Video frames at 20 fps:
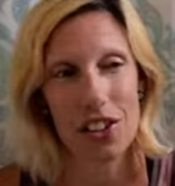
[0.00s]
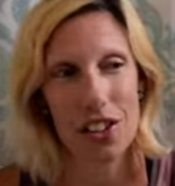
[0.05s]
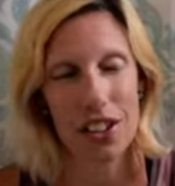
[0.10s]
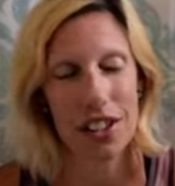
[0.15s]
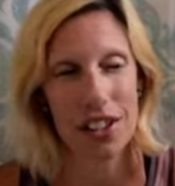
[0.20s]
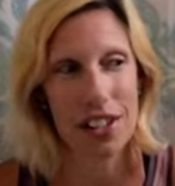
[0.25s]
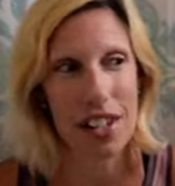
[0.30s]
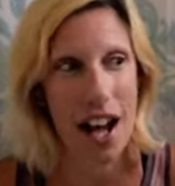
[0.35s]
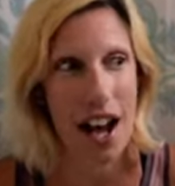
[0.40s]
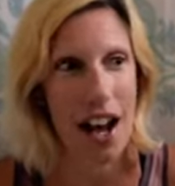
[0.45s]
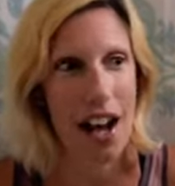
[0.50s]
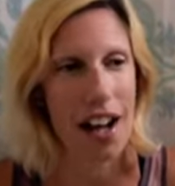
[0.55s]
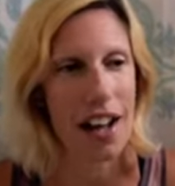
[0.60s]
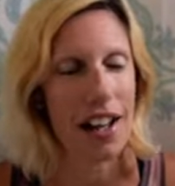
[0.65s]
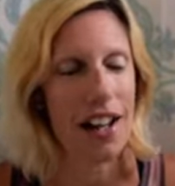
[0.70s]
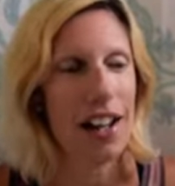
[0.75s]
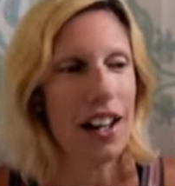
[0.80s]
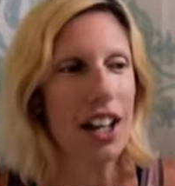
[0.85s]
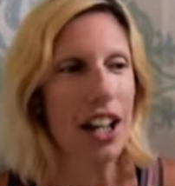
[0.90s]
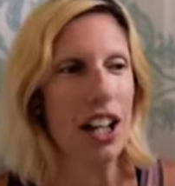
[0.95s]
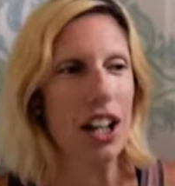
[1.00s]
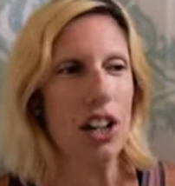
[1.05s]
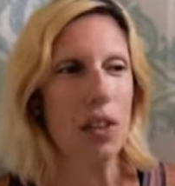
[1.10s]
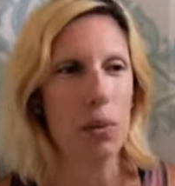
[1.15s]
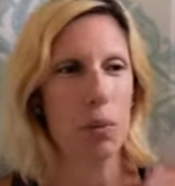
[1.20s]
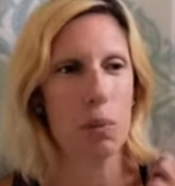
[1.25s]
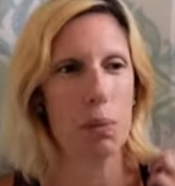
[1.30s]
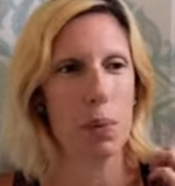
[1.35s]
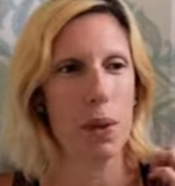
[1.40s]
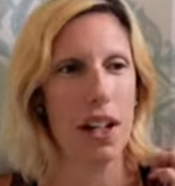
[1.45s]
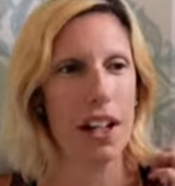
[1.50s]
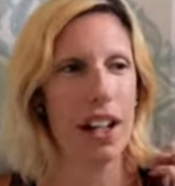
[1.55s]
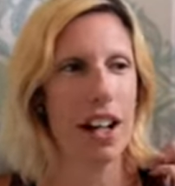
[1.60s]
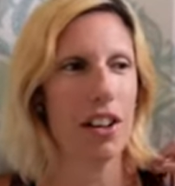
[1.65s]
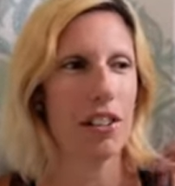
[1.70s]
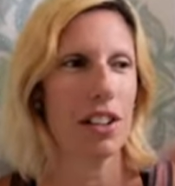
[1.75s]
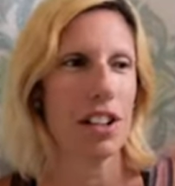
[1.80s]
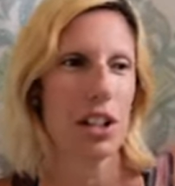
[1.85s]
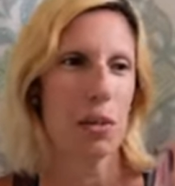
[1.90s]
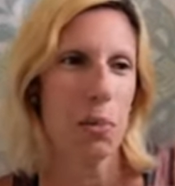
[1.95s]
on that, but
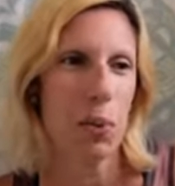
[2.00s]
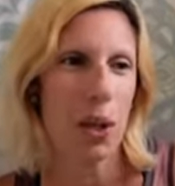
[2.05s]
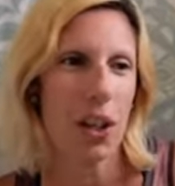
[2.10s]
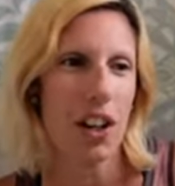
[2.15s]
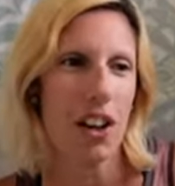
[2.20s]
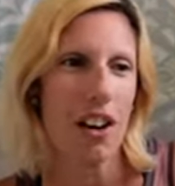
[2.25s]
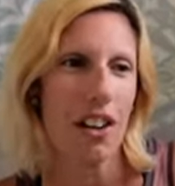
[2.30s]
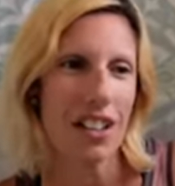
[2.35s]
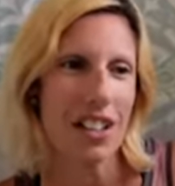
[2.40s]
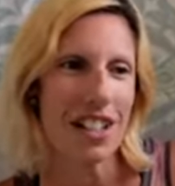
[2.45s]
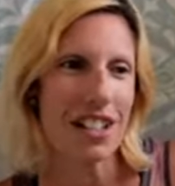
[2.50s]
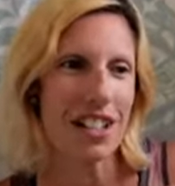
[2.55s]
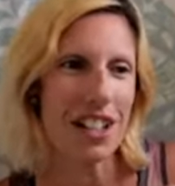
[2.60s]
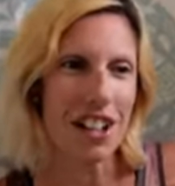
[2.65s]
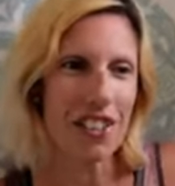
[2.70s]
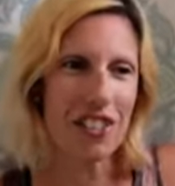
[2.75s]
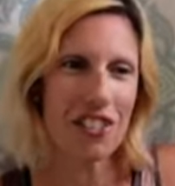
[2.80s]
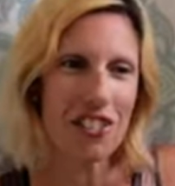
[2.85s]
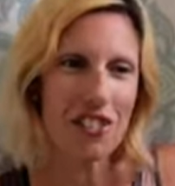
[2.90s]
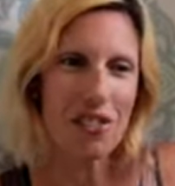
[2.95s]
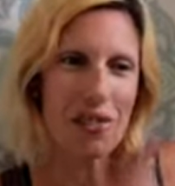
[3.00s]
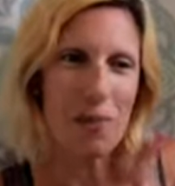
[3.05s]
I wanted to put all the stuff